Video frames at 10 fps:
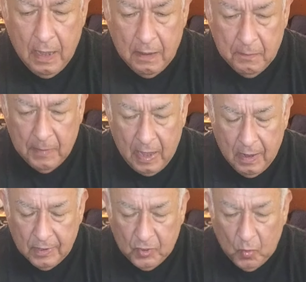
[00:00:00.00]

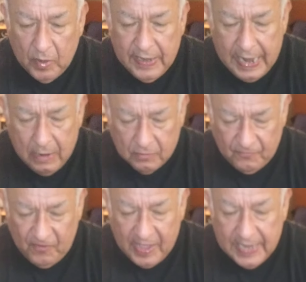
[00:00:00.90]
going out,
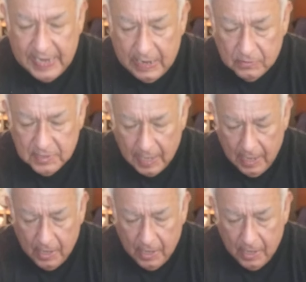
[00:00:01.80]
fanning out